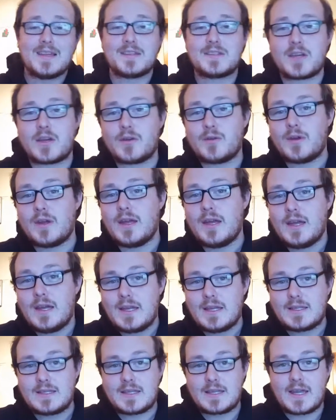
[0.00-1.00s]
So
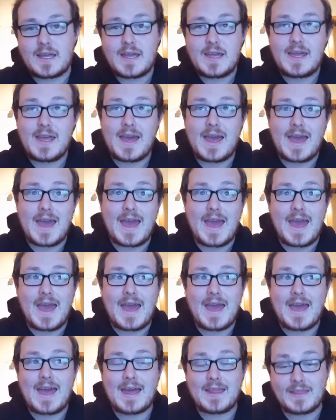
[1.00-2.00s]
today,
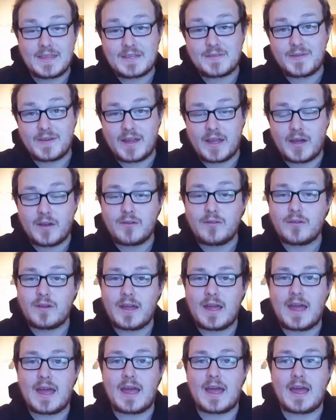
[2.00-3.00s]
this video
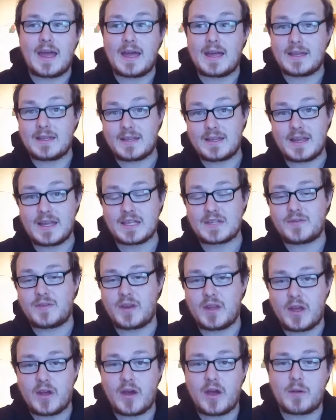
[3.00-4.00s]
and the next
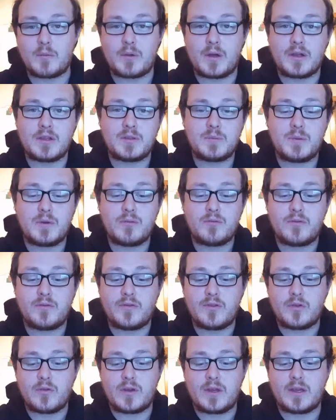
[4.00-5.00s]
video, I'm going to be
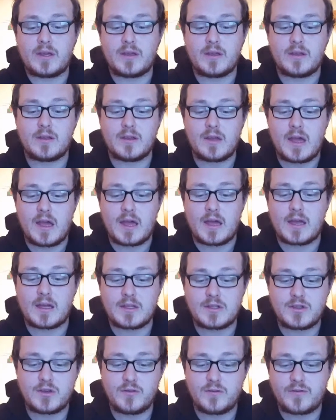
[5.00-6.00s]
reviewing
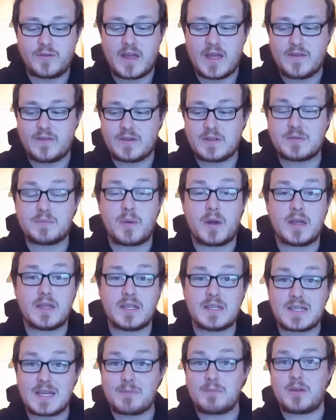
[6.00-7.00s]
two flavors by
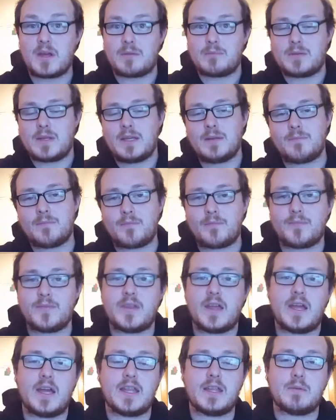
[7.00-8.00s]
the same company.
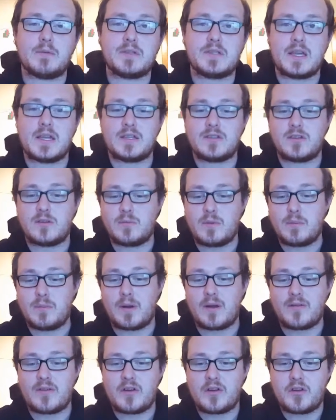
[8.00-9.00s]
They were sent to me
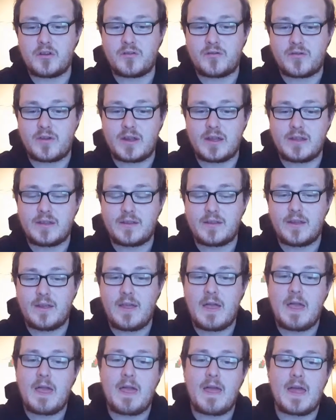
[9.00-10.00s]
by a very good friend,
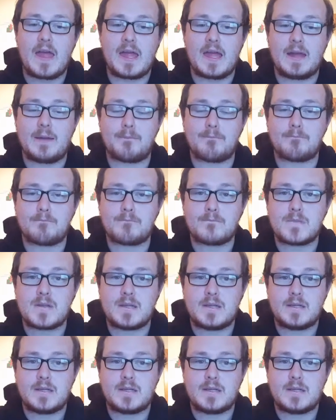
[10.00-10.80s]
an